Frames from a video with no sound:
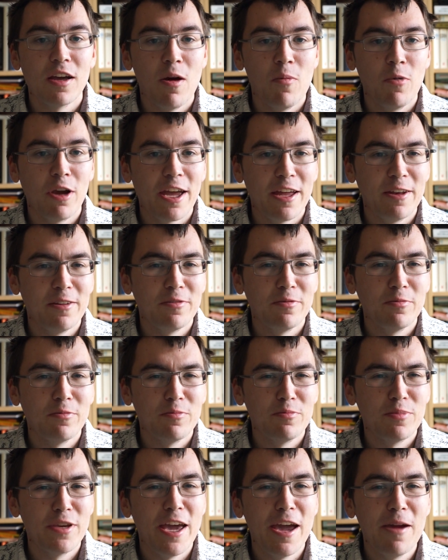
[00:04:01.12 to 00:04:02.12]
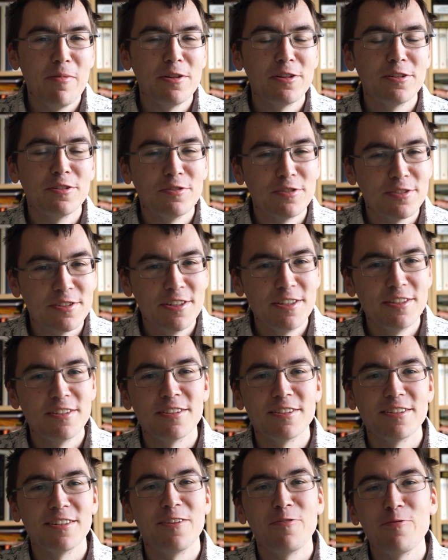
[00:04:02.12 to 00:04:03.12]
we can be able to see
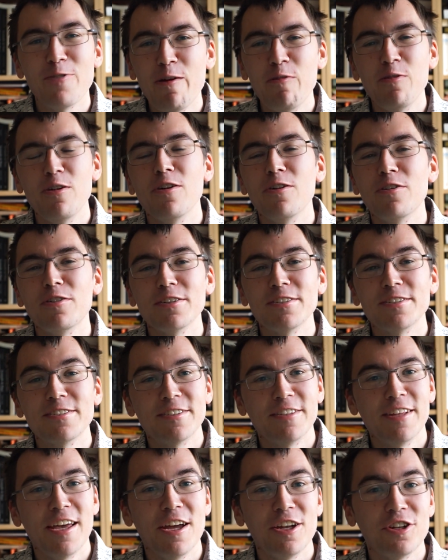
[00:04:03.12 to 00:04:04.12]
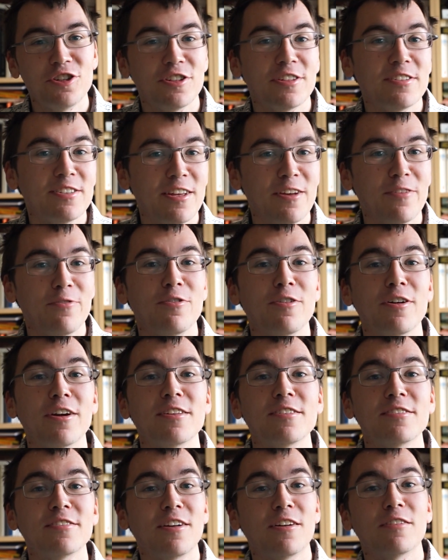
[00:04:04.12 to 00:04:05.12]
this in a very early stage and therefore
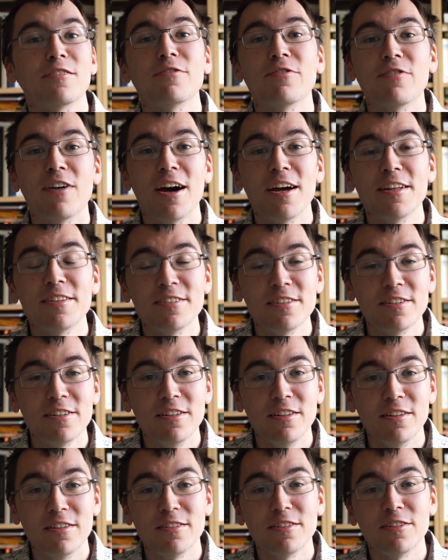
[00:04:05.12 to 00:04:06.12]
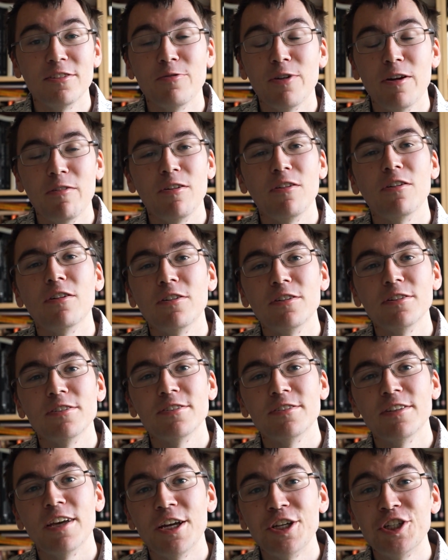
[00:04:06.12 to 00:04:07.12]
can start to fight the illness in a very early
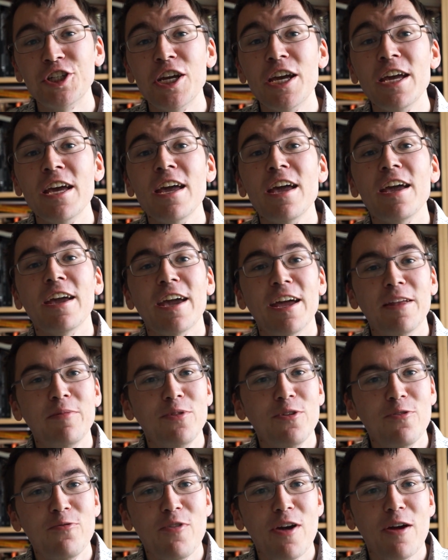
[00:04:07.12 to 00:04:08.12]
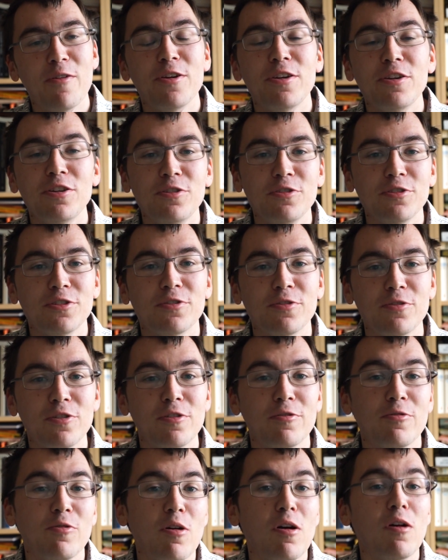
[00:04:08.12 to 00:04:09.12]
stage, can be very
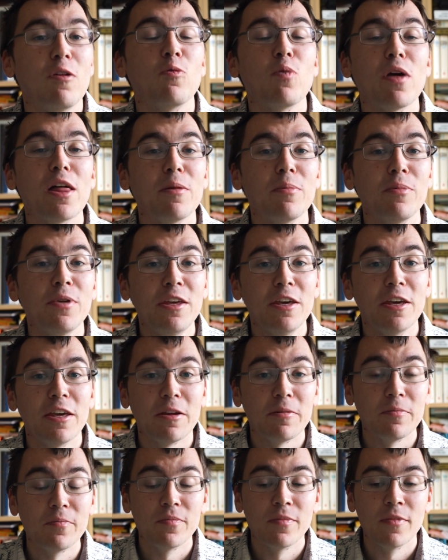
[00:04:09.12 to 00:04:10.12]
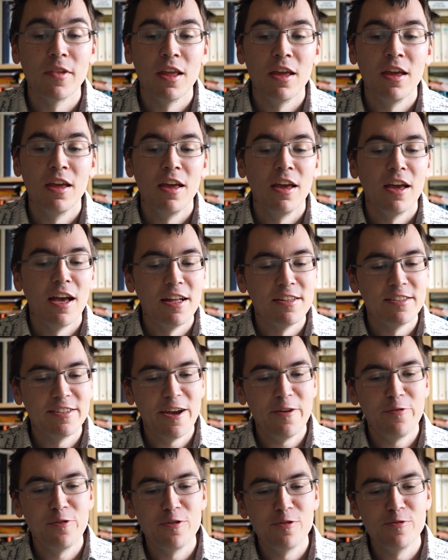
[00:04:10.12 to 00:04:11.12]
useful for our well-being. And
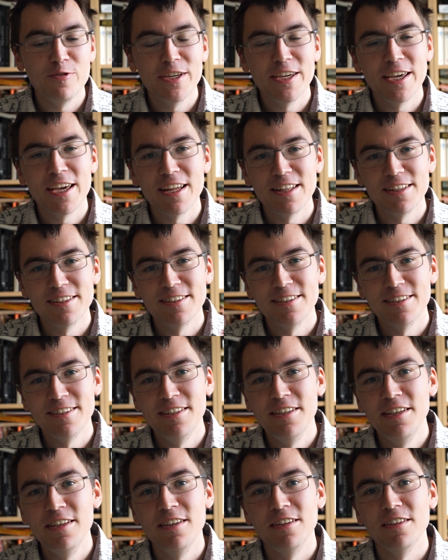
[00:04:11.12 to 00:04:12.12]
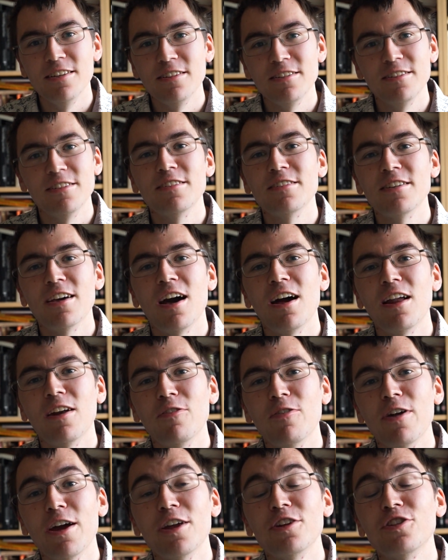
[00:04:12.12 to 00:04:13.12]
therefore we can see this color
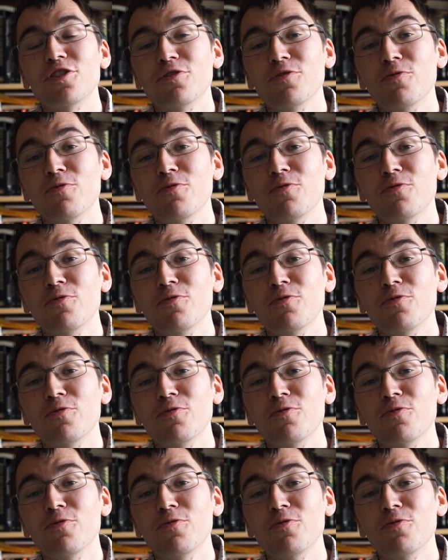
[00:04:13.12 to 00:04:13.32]
range